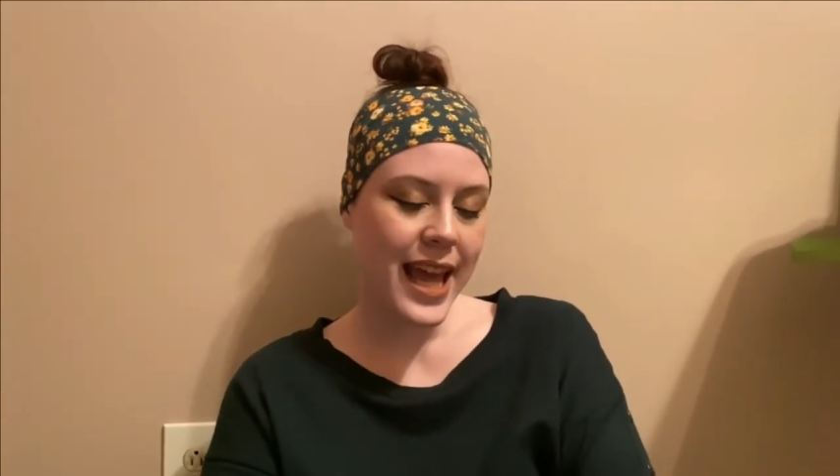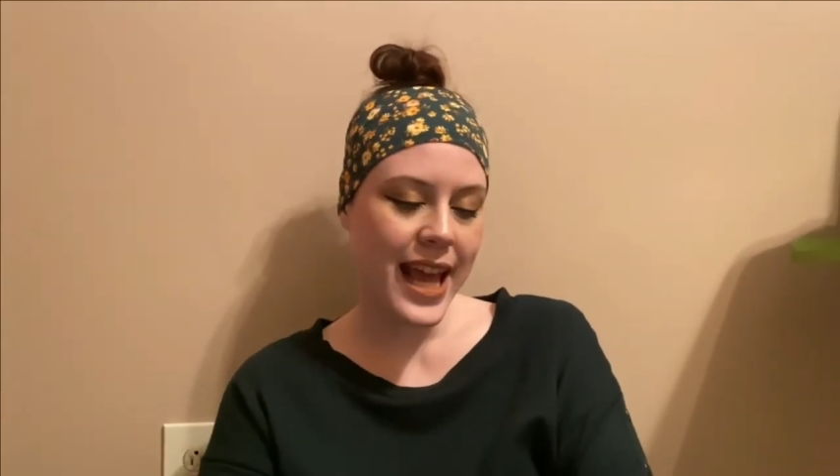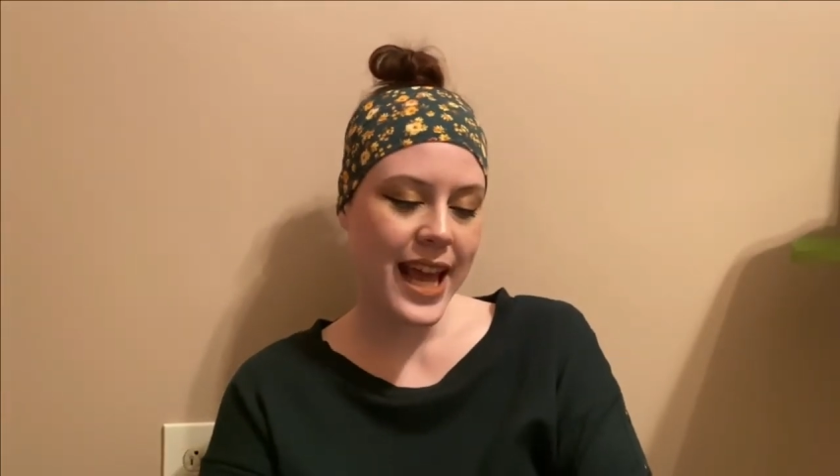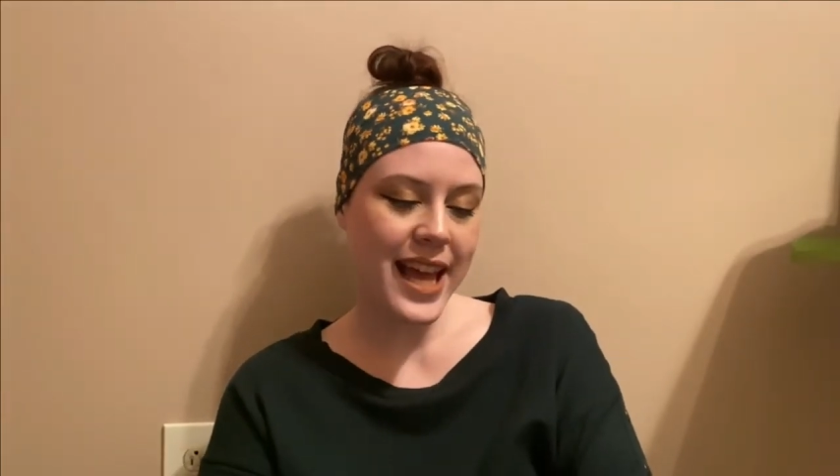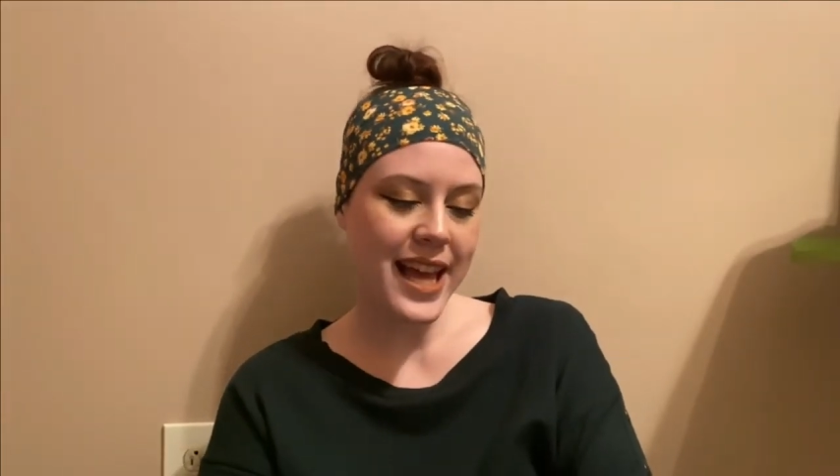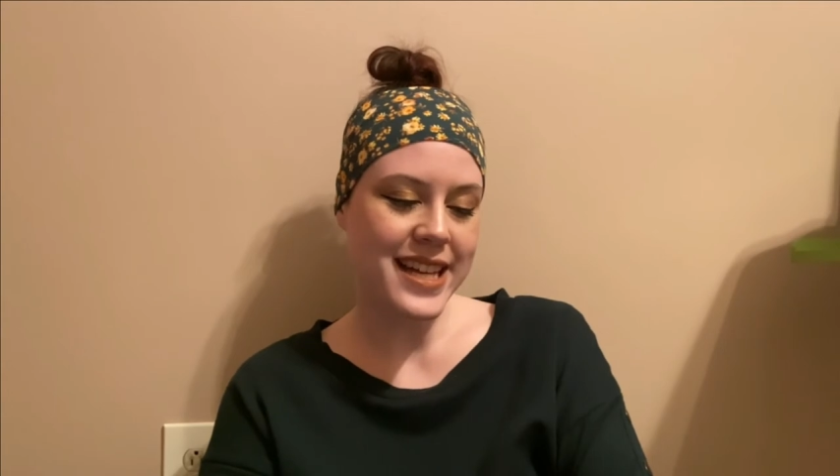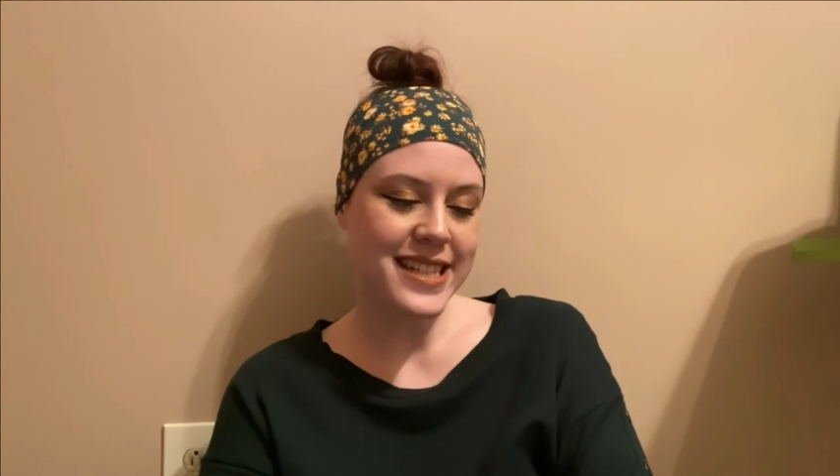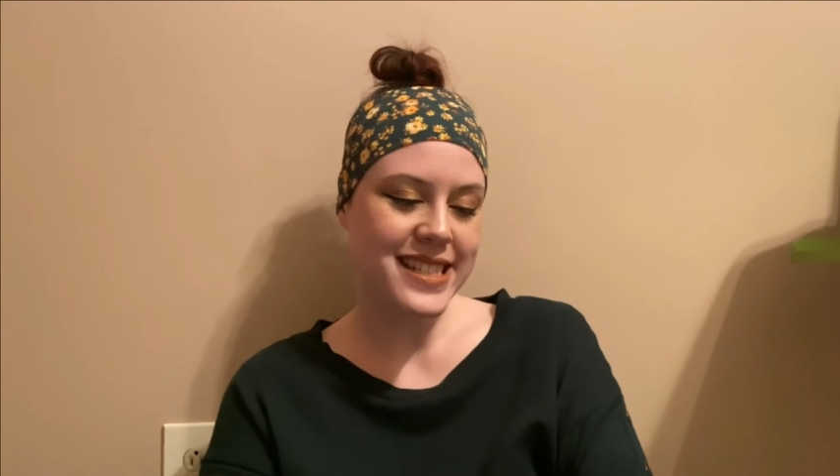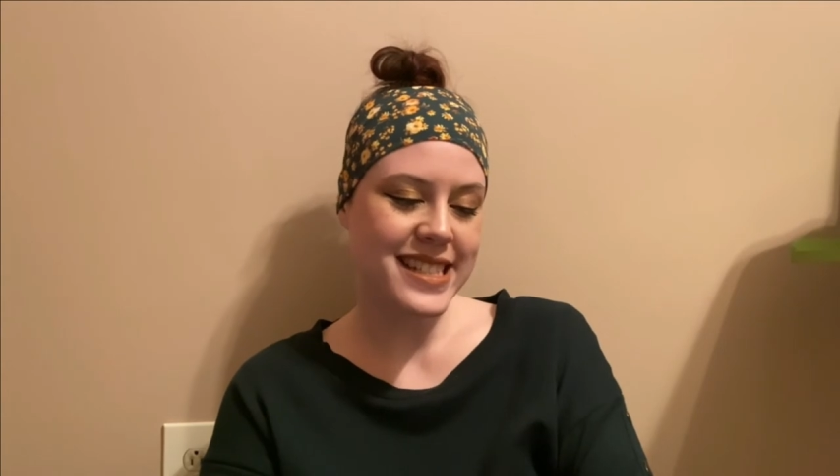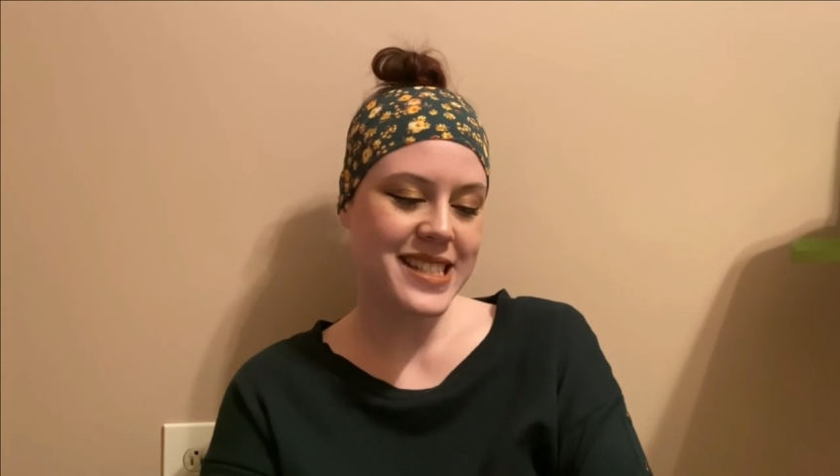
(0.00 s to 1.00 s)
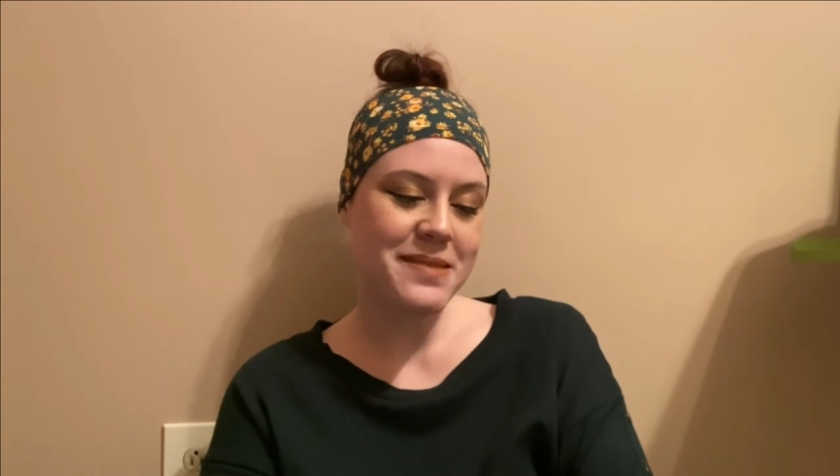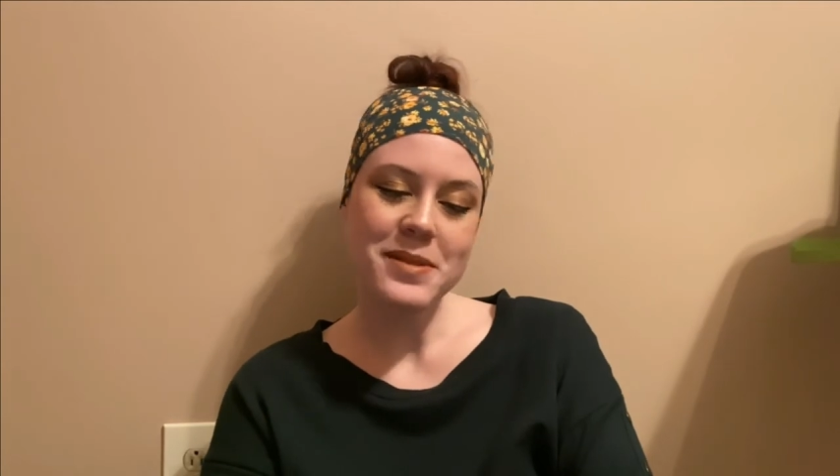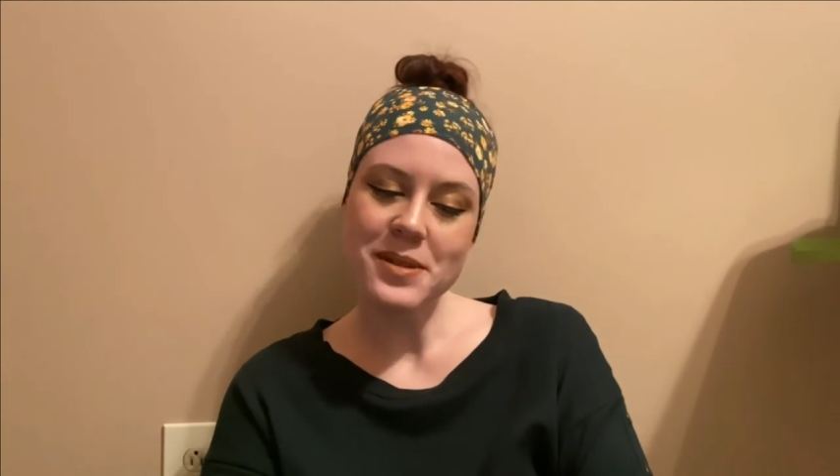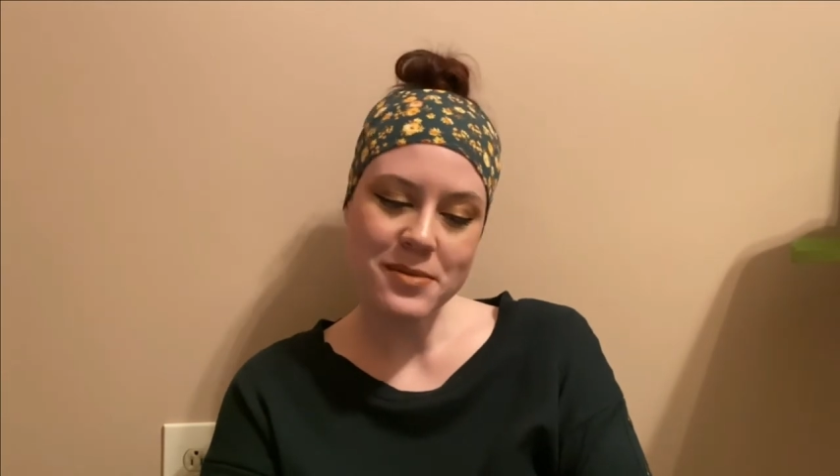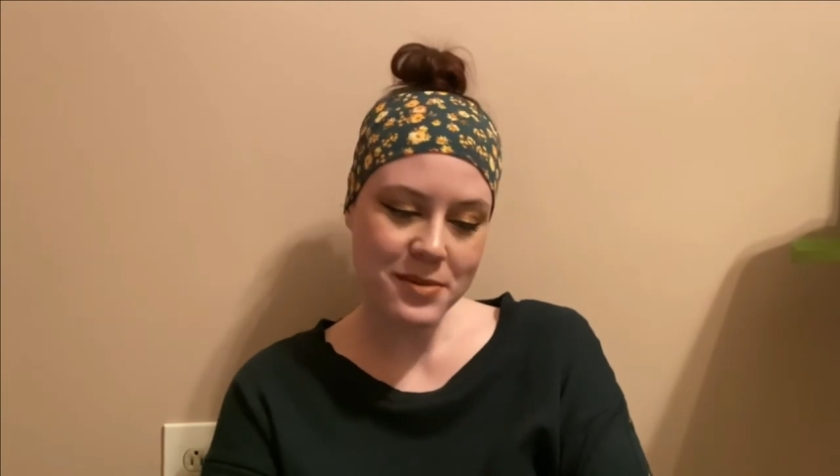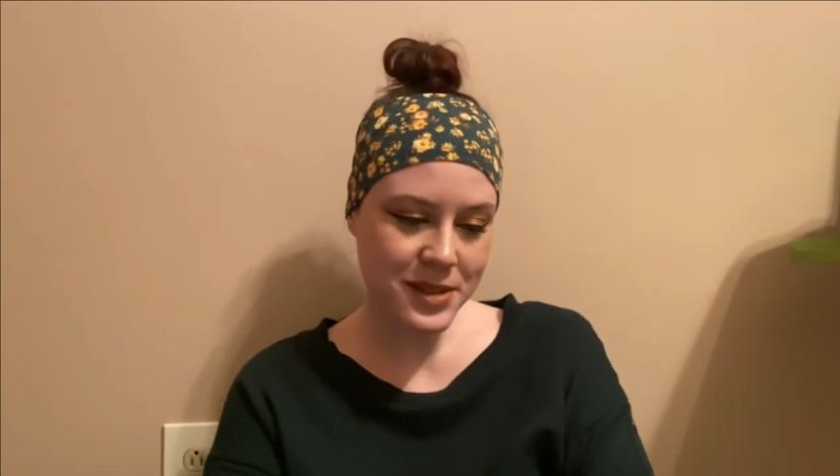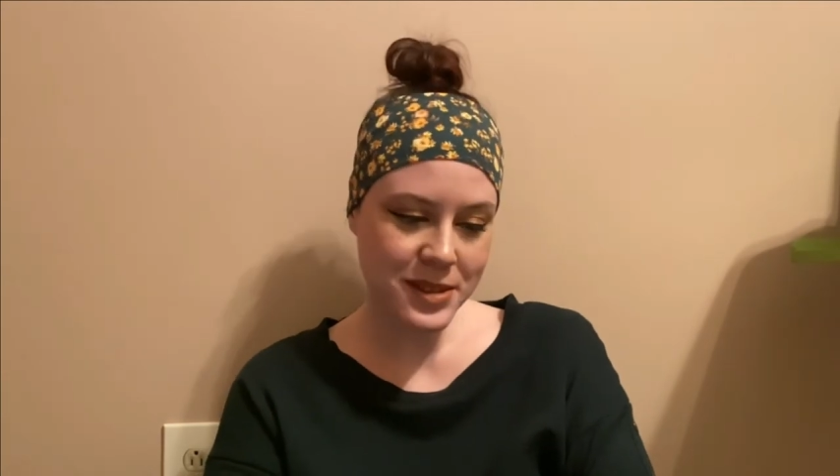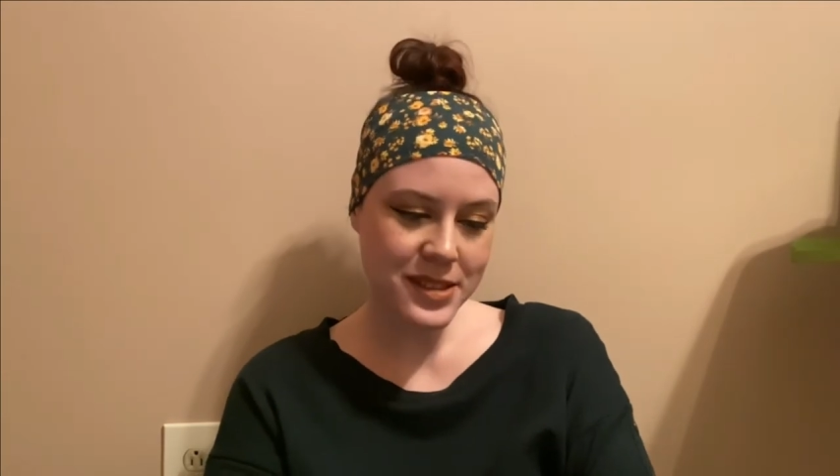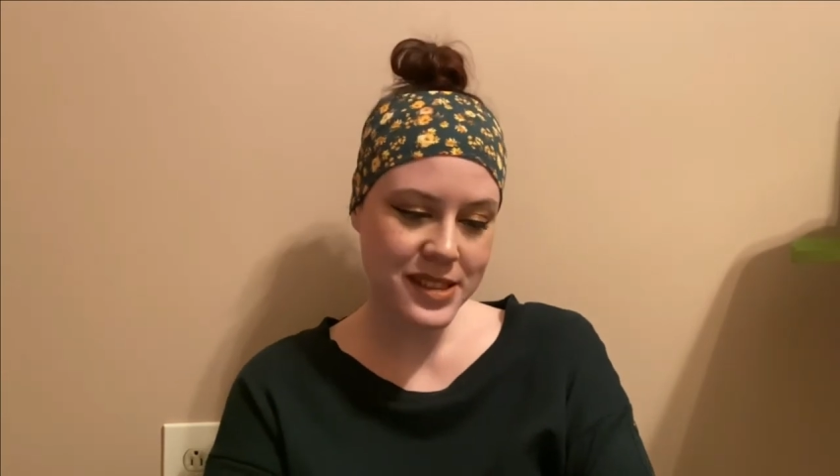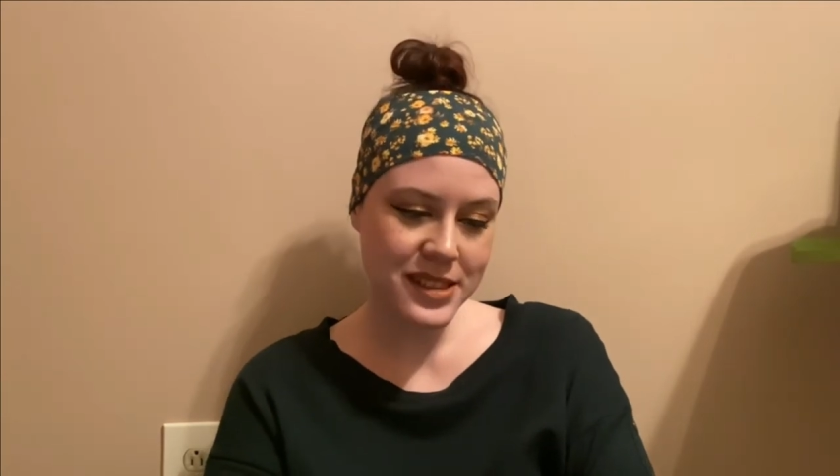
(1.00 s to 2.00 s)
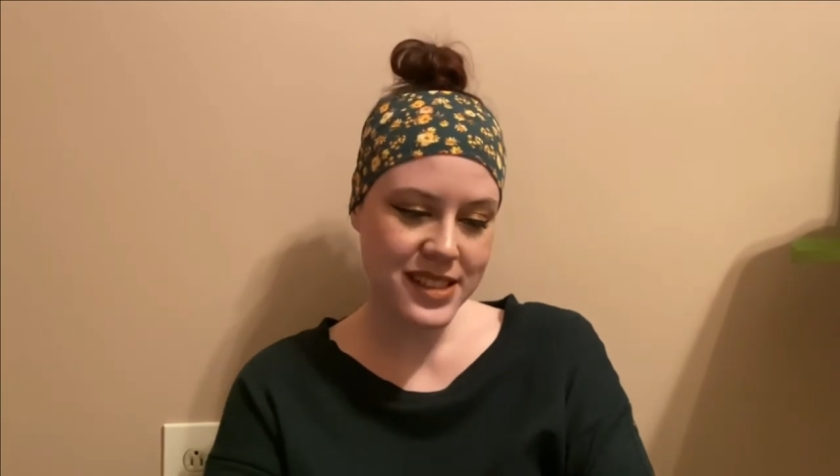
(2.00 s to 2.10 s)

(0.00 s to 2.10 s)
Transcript: and it's a beautiful